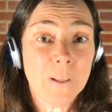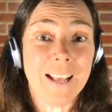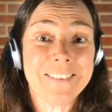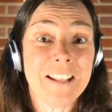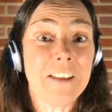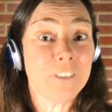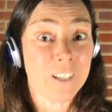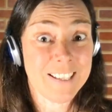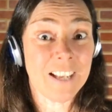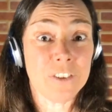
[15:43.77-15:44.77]
as in that
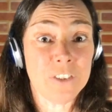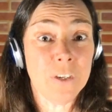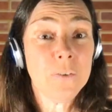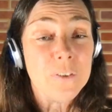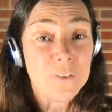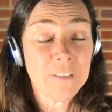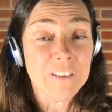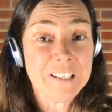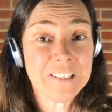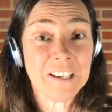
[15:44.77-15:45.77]
phrase I just used,
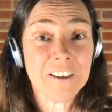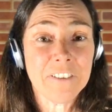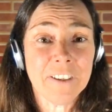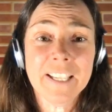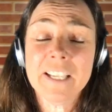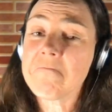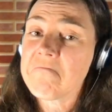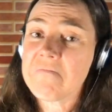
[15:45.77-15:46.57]
seriously terrifying,